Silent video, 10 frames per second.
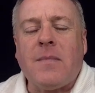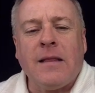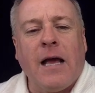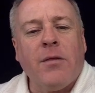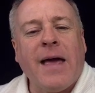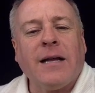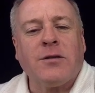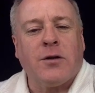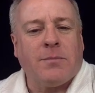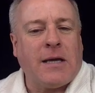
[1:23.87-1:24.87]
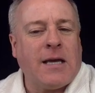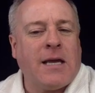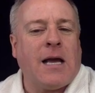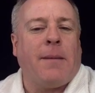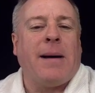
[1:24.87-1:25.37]
Now, that took
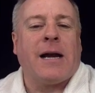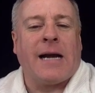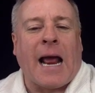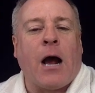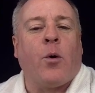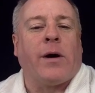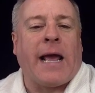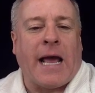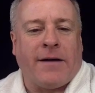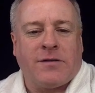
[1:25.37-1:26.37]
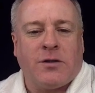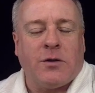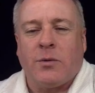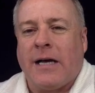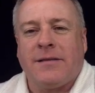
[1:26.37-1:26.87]
me about an hour and a half to
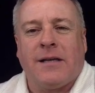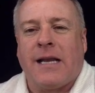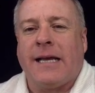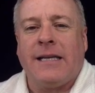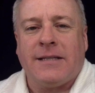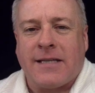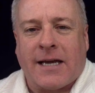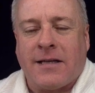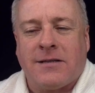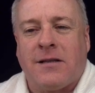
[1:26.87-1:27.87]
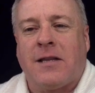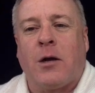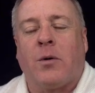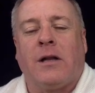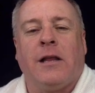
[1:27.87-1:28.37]
do, not the 90 seconds that
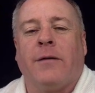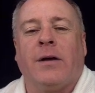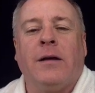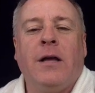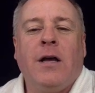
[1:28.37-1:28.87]
they were claiming.